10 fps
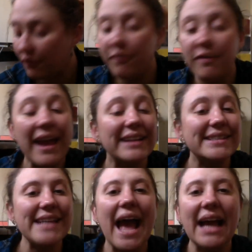
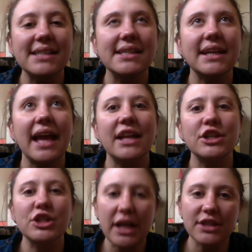fantastic
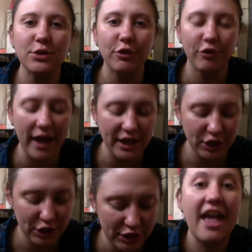and just
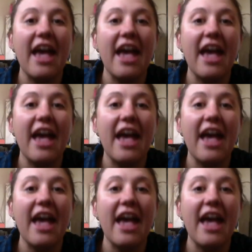refreshed.